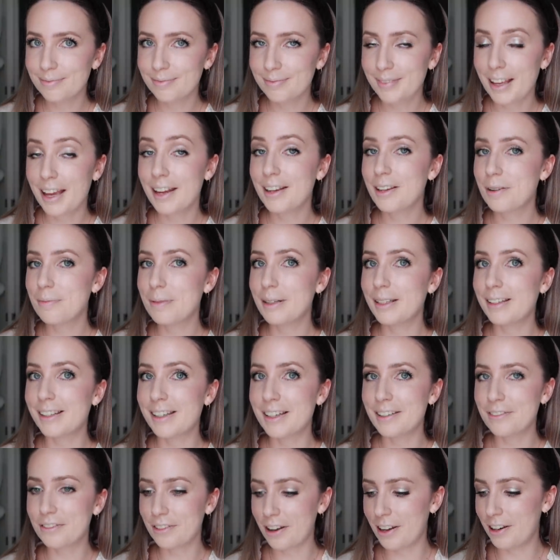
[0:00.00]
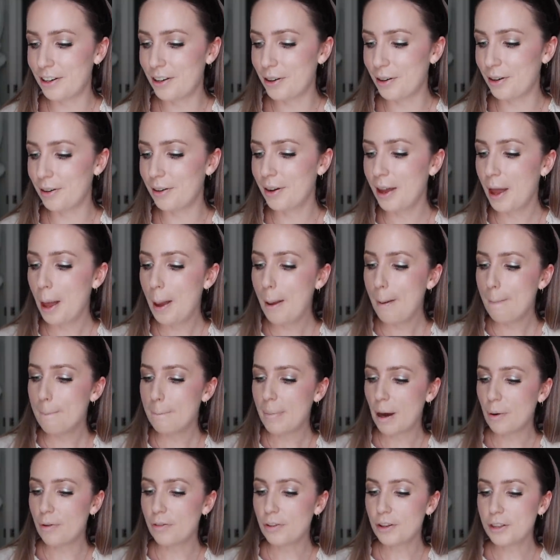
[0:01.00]
Can you believe? I know.
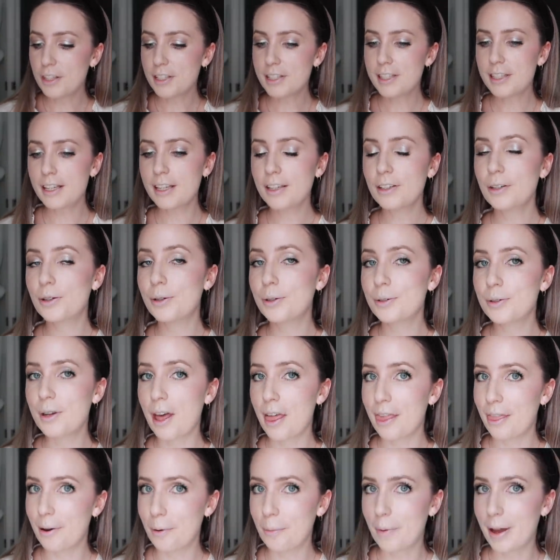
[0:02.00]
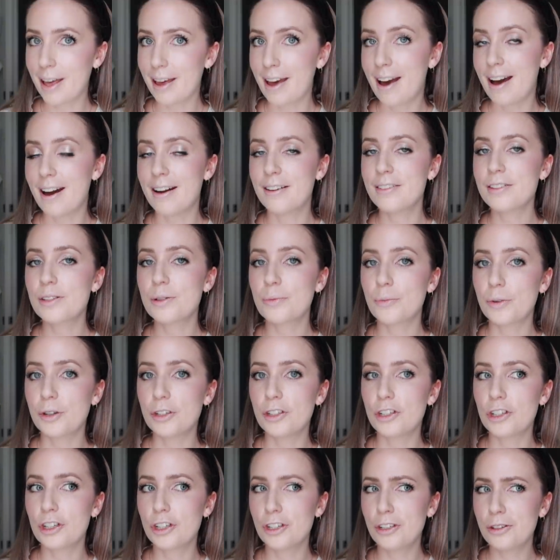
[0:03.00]
But we've got this thing called The Warehouse,
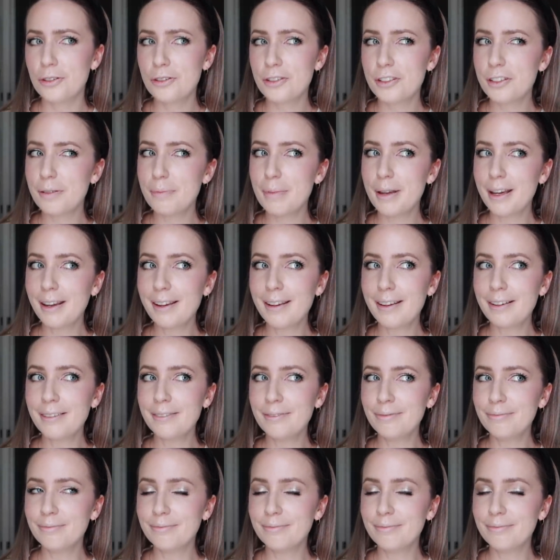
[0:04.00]
which used to be